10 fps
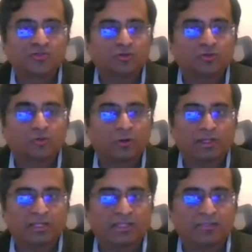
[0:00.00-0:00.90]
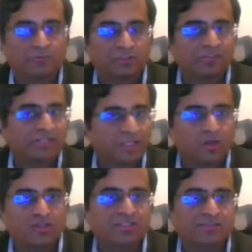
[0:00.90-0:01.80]
So again, one of the key
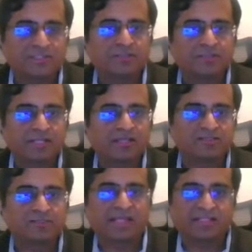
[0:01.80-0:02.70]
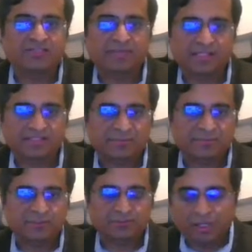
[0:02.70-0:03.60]
concepts here is manage by
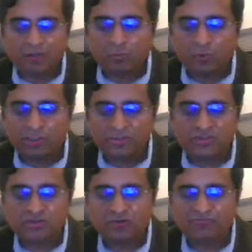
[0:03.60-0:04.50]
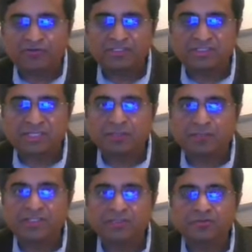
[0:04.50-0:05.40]
exception. Now, what the software is
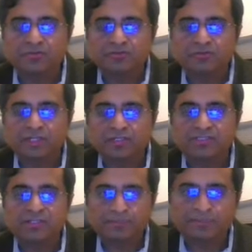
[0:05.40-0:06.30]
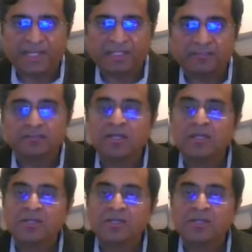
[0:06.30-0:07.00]
helping you do, it is a companion.